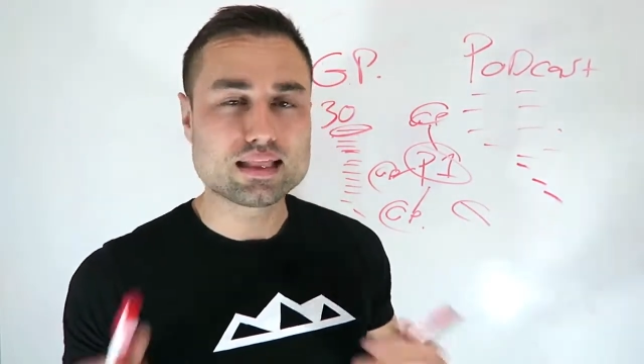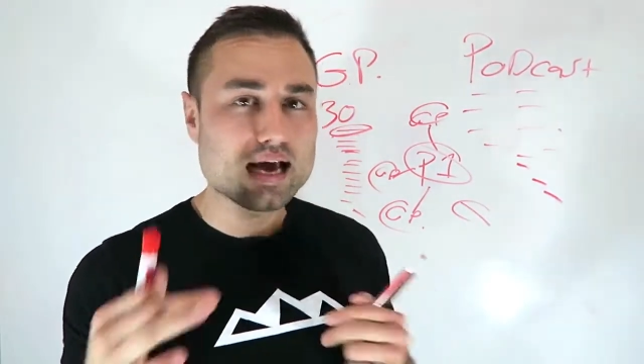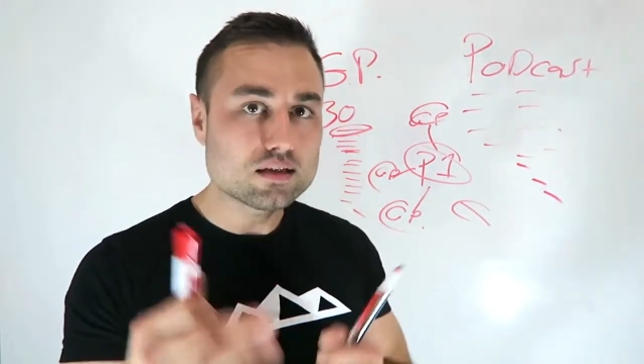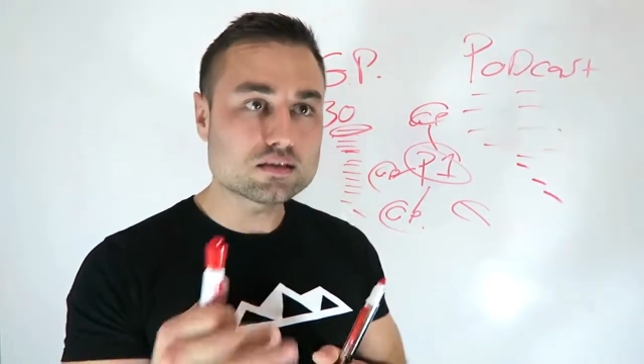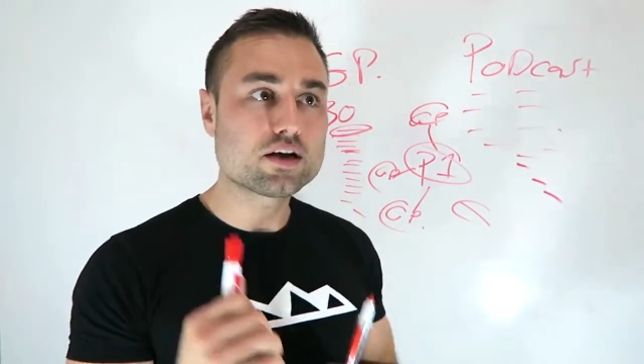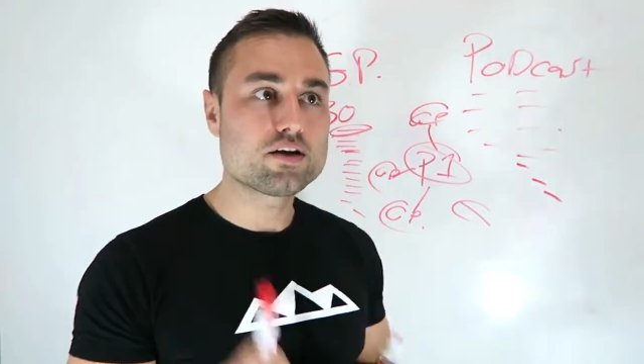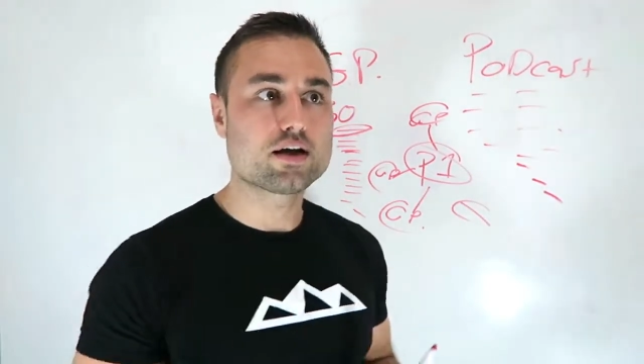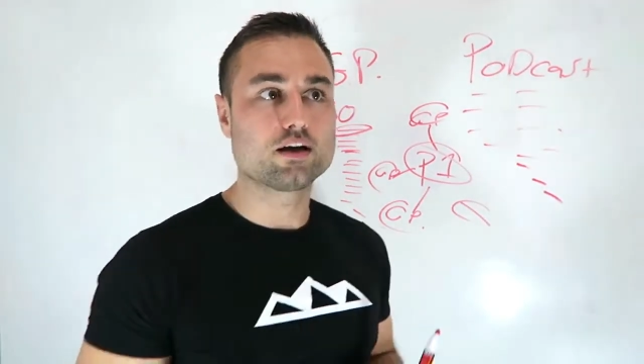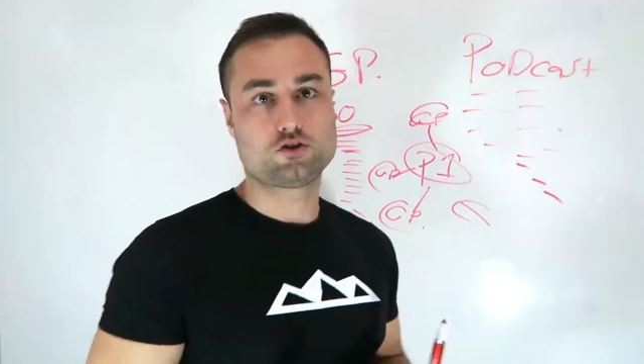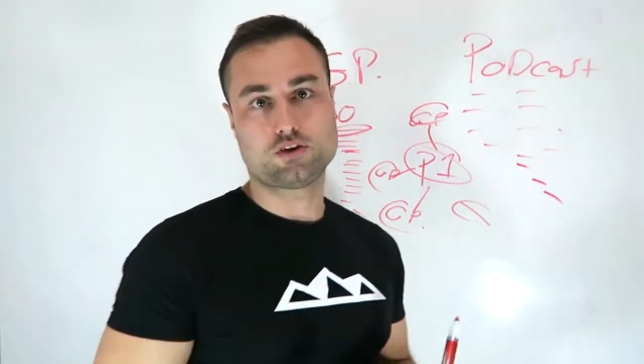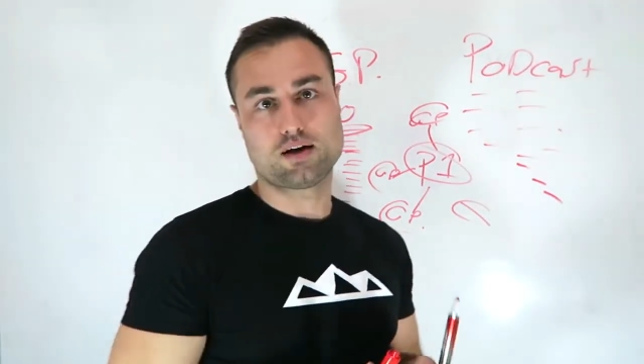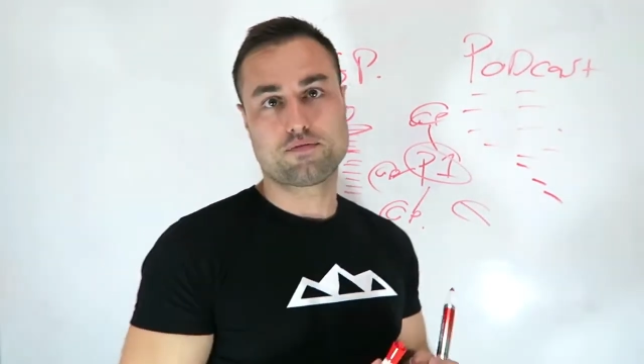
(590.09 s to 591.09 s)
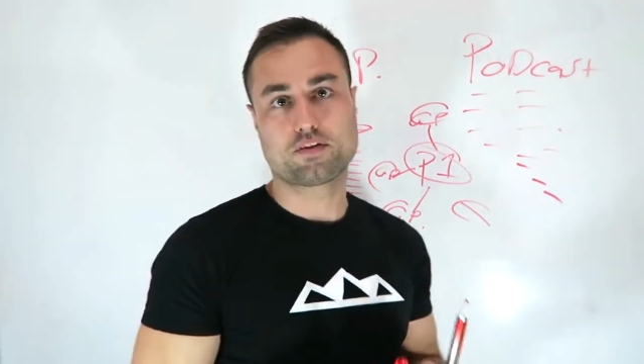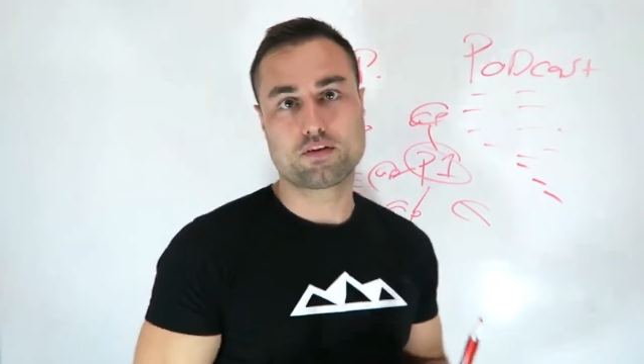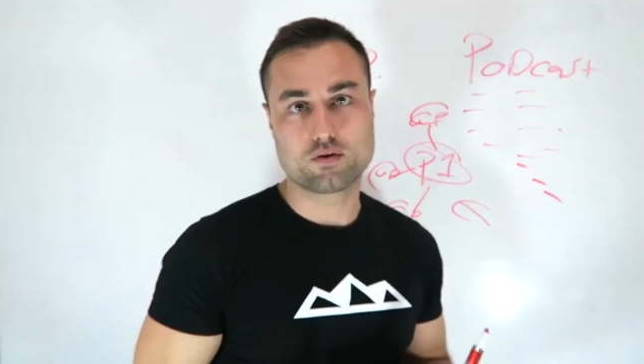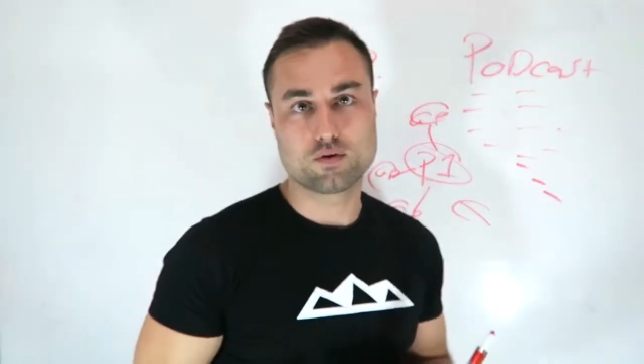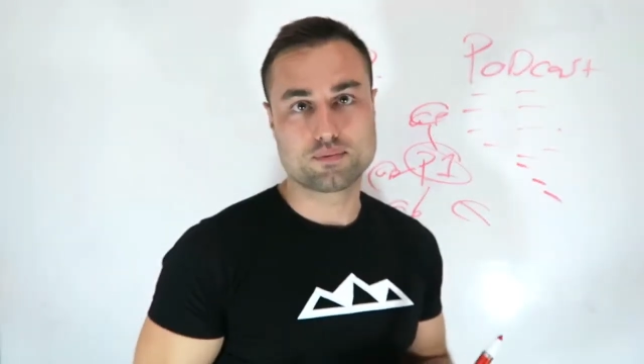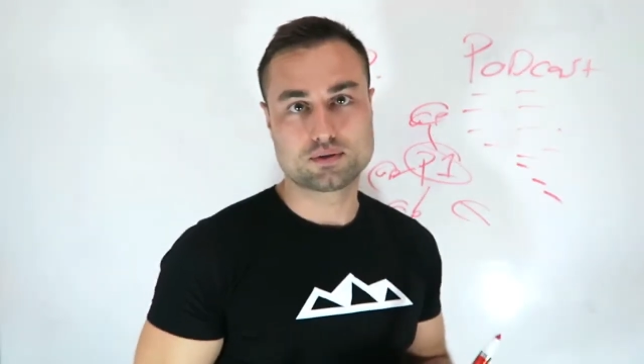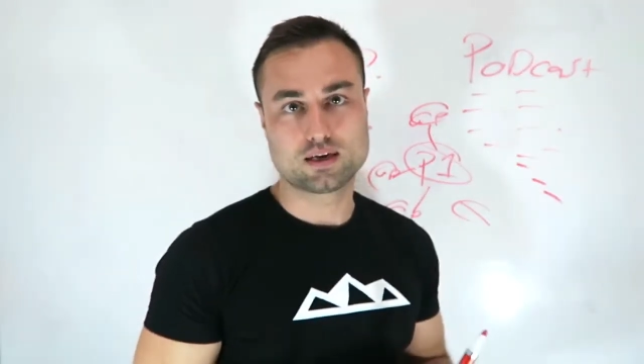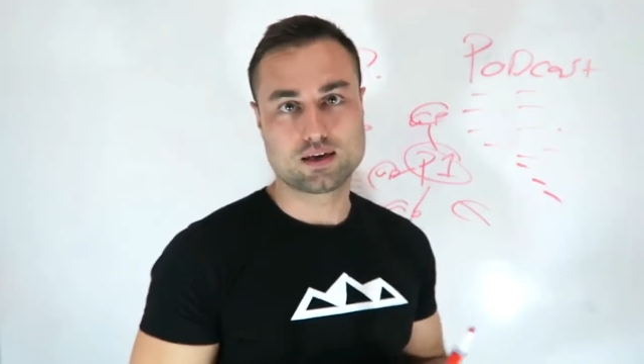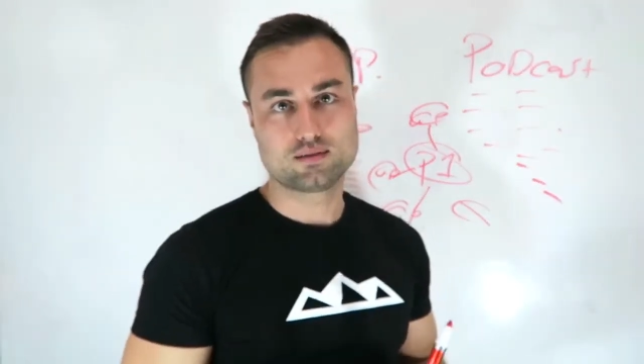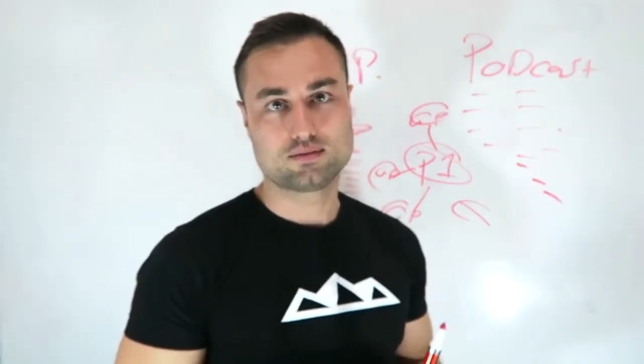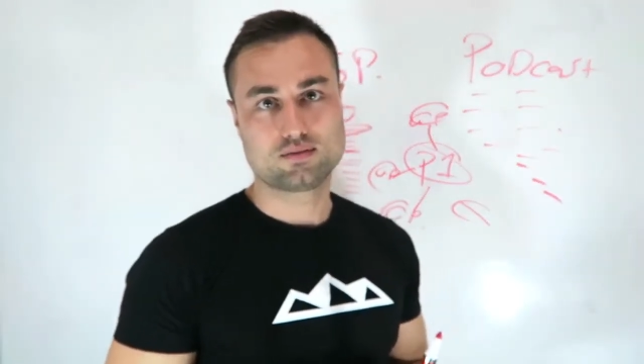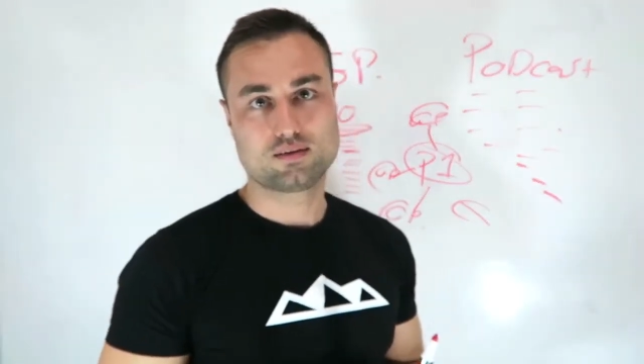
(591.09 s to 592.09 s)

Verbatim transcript: That's how you get traffic to your website.